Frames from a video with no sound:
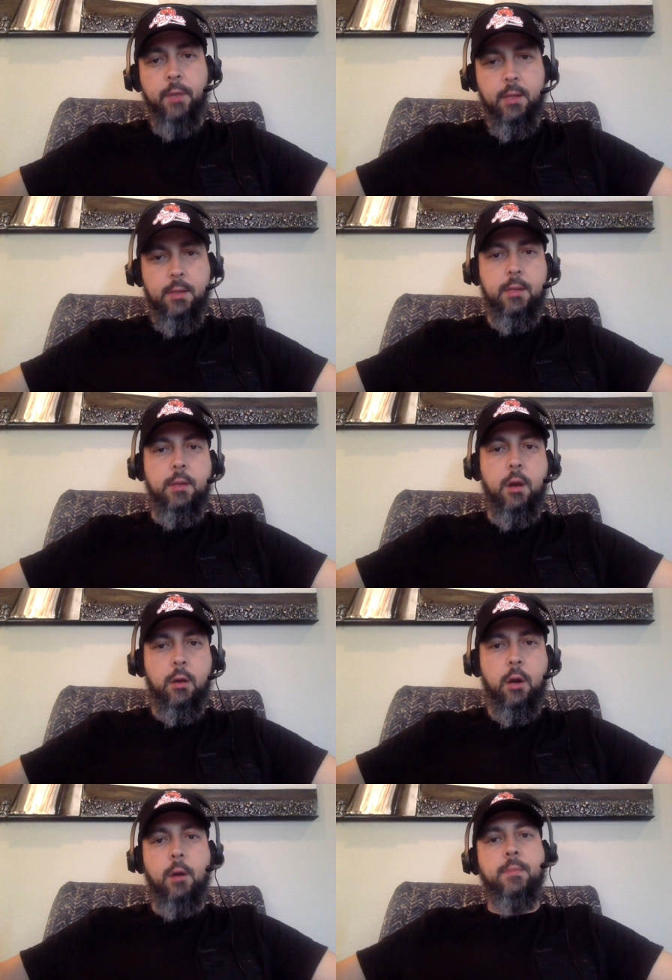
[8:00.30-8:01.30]
Indeed dot
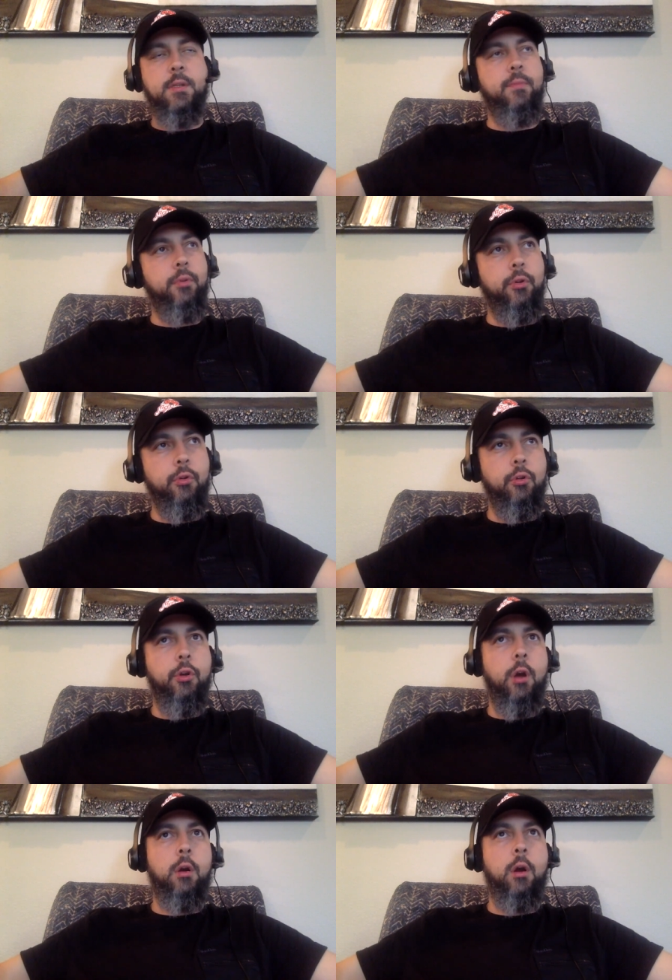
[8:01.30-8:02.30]
com, ZipRecruiter
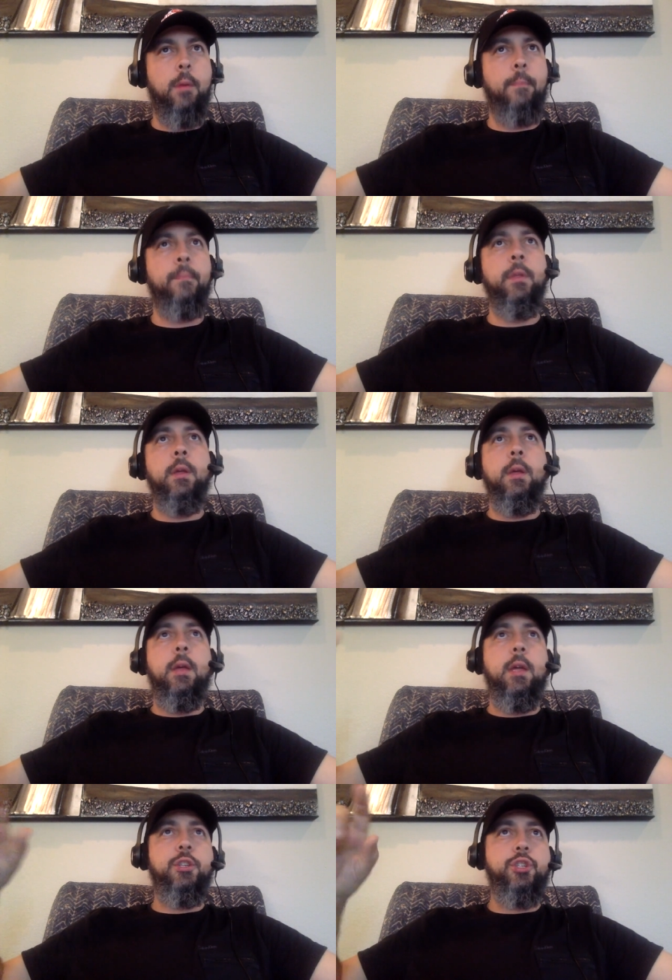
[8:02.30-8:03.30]
dot com,
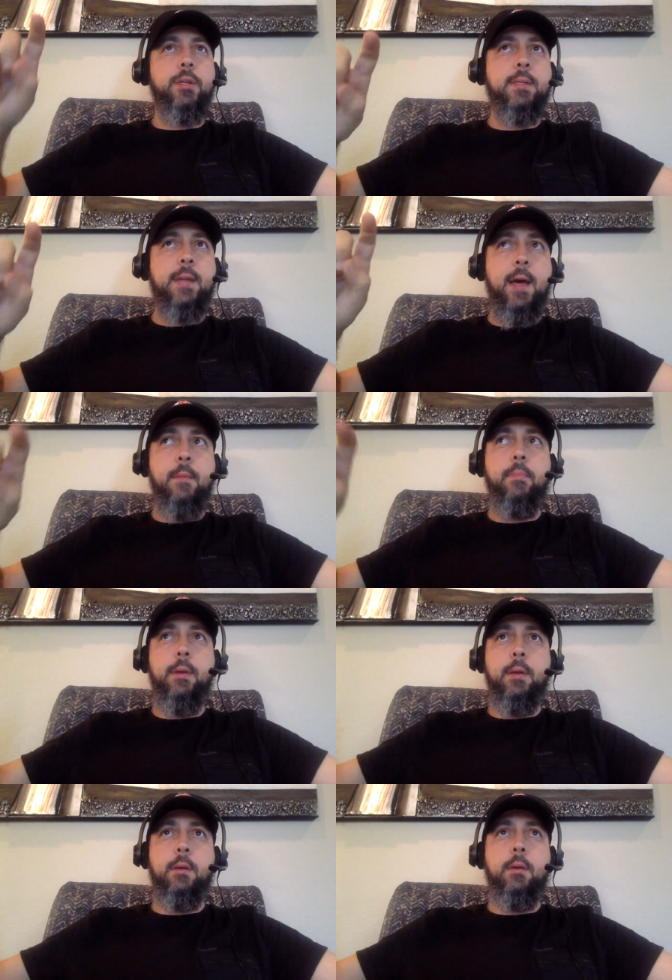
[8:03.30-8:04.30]
and just type
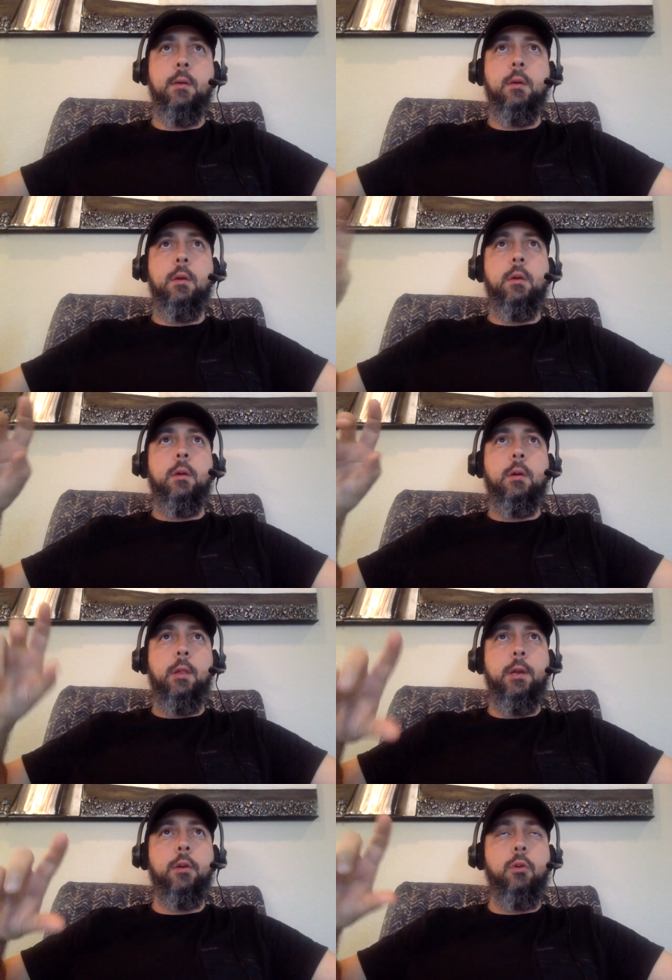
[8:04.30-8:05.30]
in
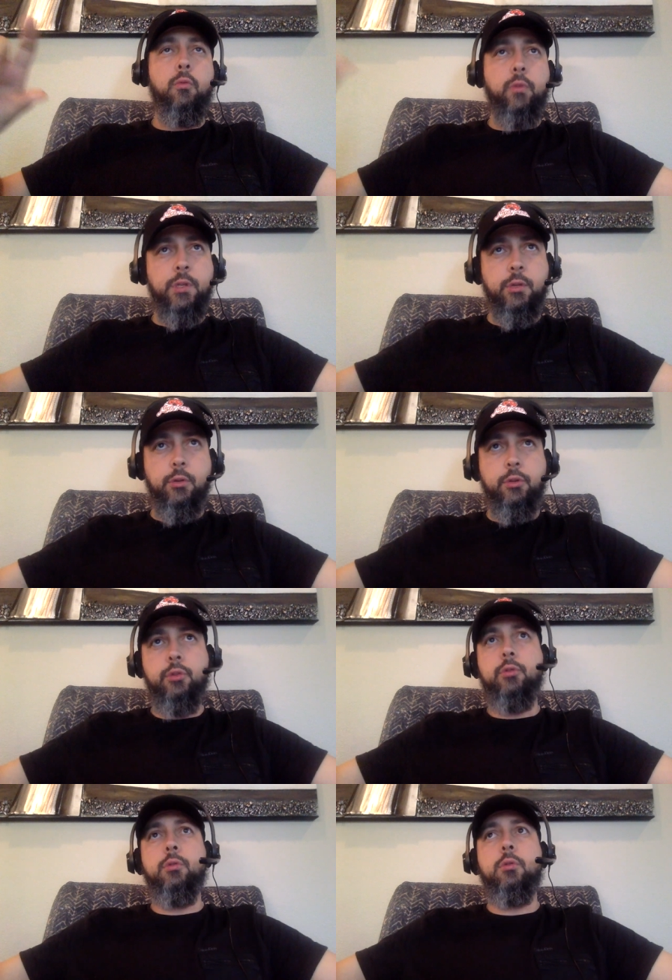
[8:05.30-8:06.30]
clinical research,
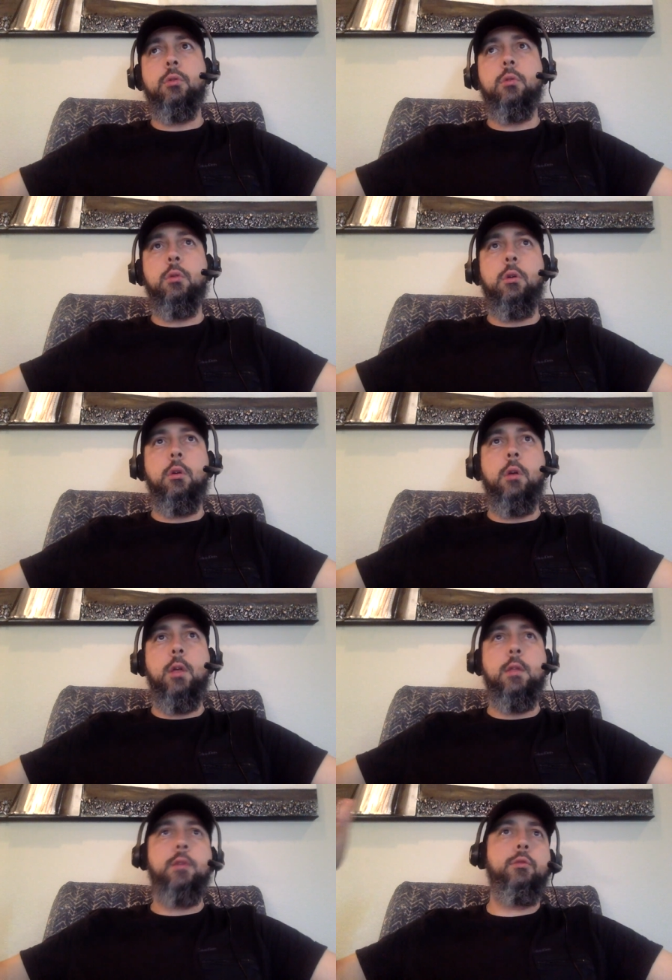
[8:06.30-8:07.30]

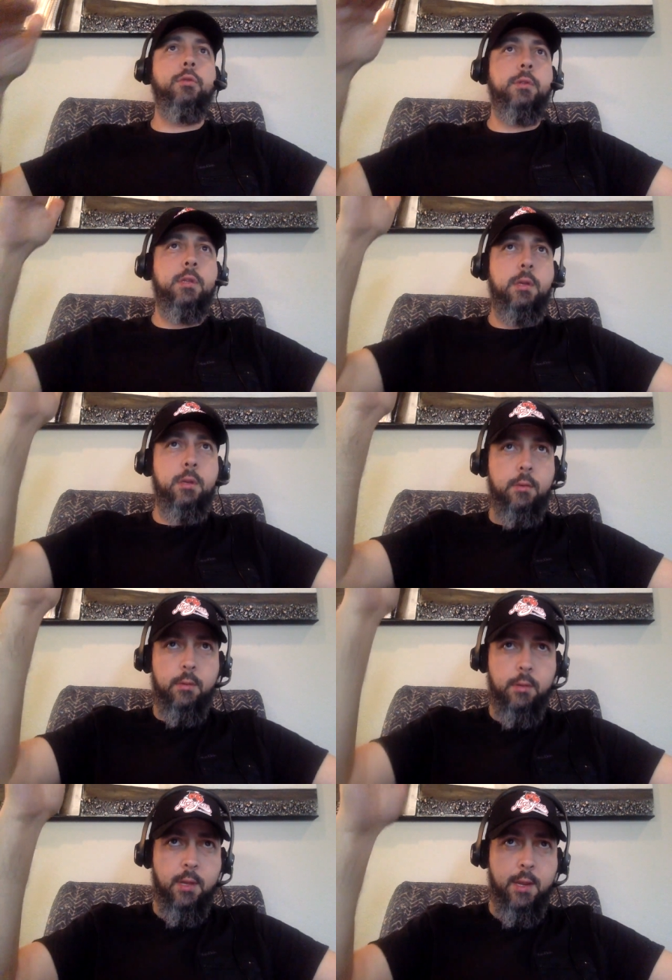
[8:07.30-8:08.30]
and then you'll see,
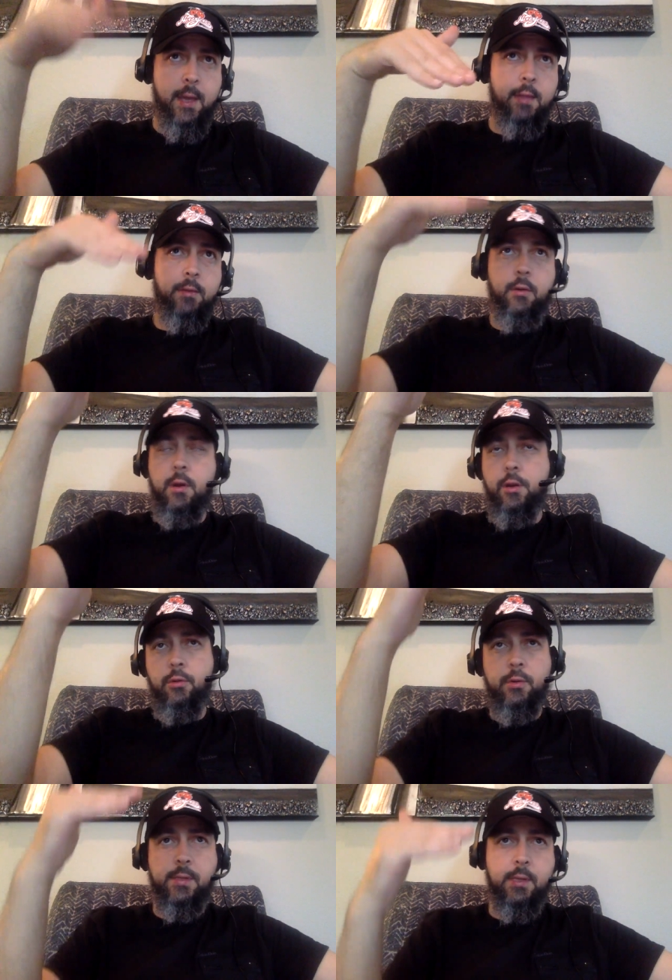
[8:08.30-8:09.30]
hit enter, and
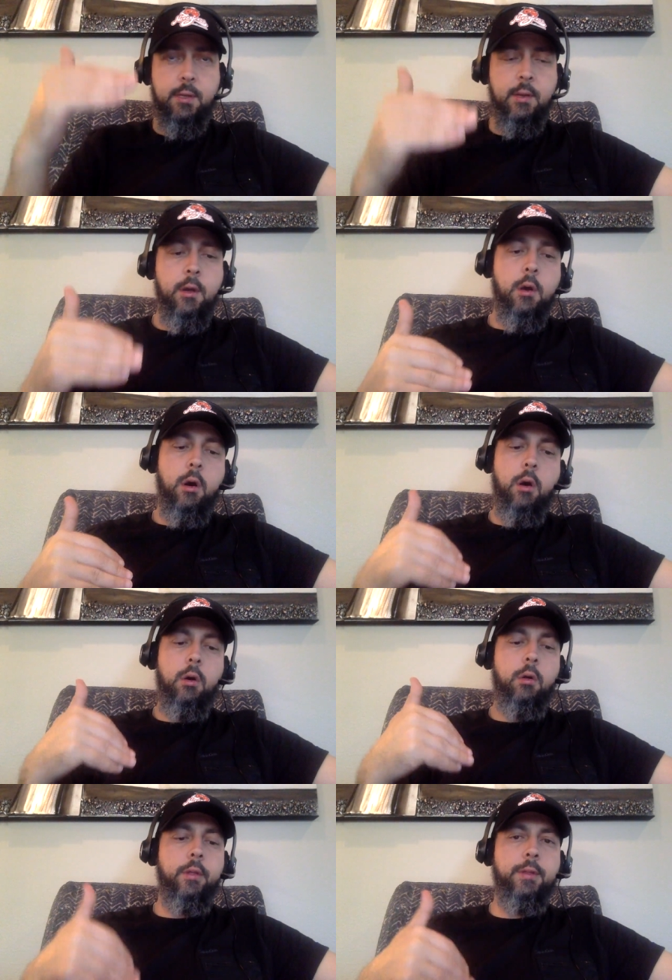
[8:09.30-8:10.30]
you'll see
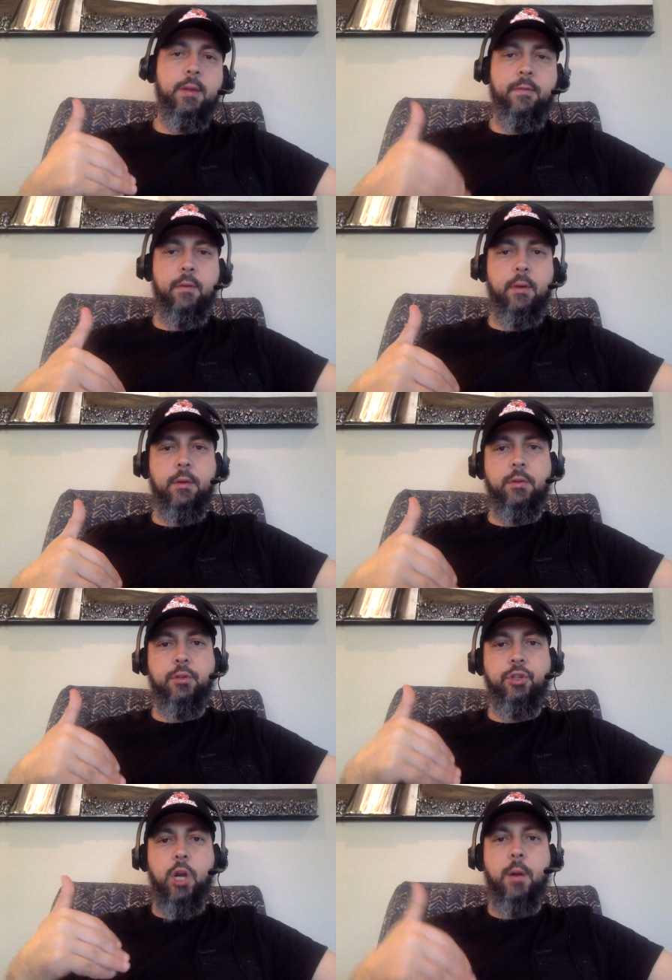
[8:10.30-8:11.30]
all the different
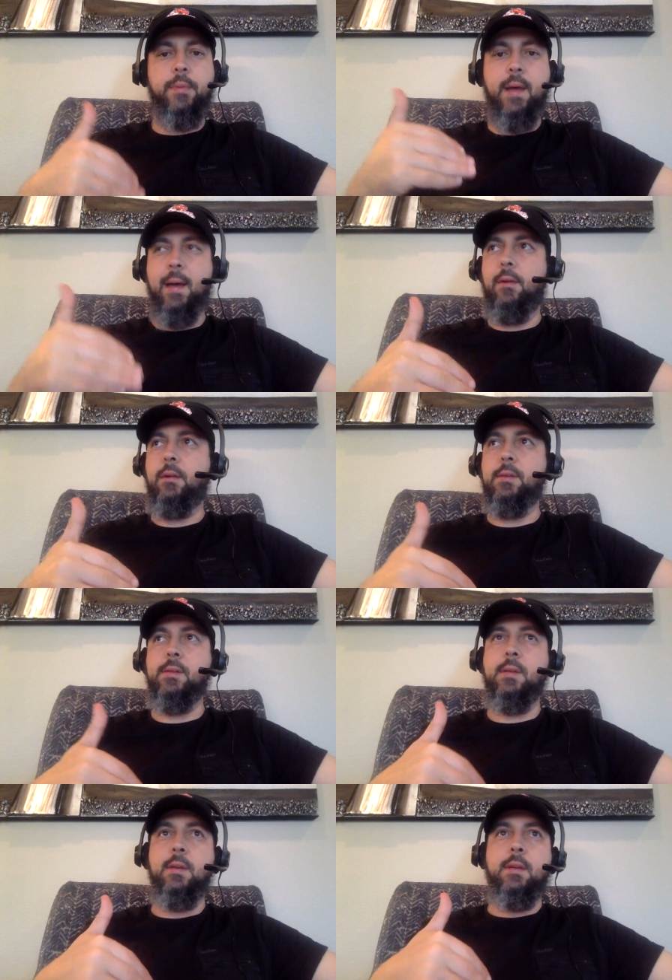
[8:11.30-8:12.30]
job
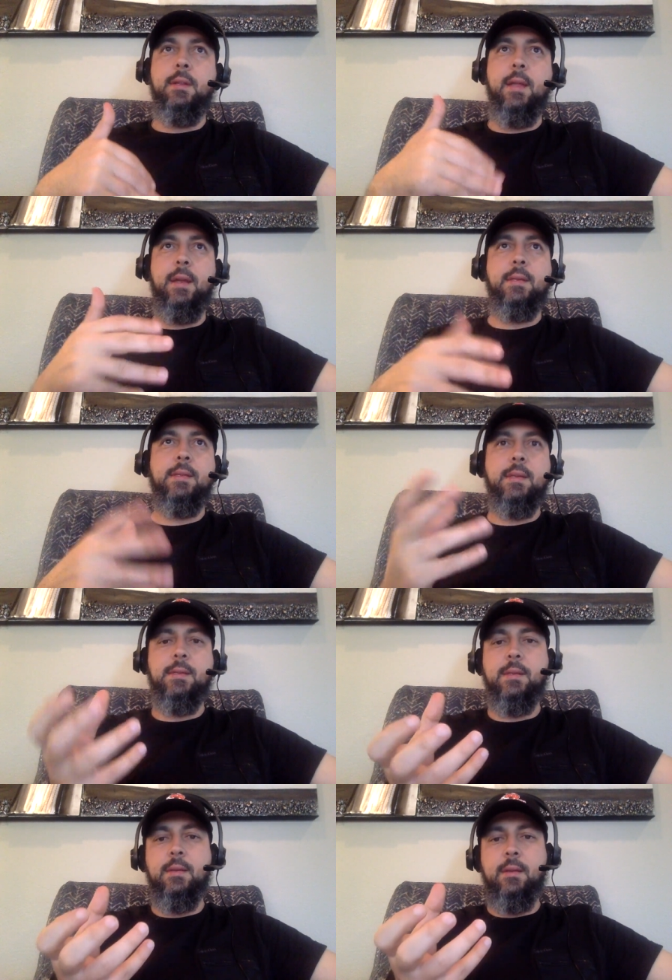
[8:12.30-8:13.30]
titles that
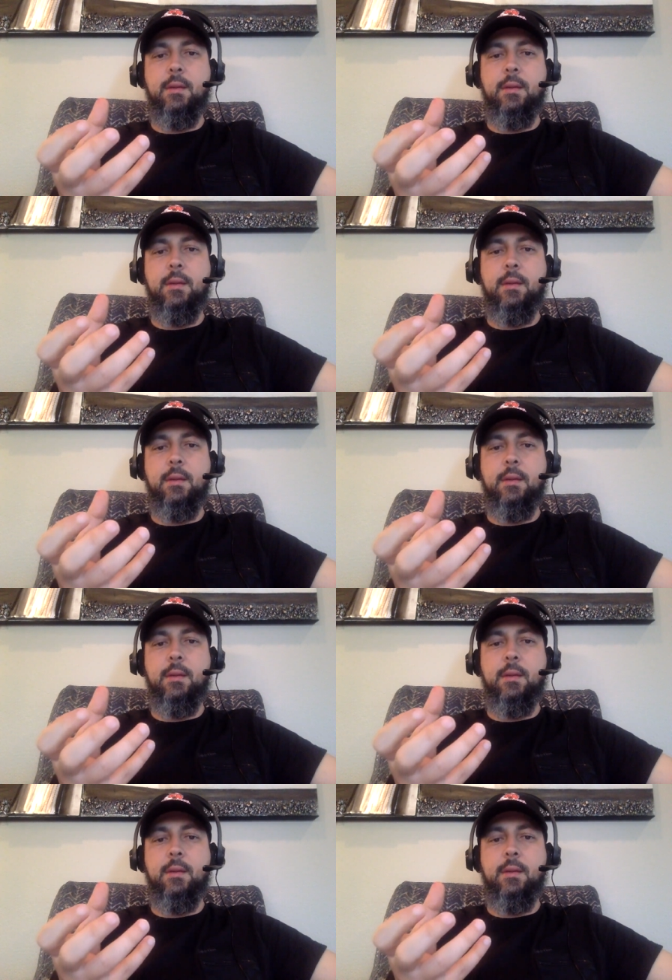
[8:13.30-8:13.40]
exist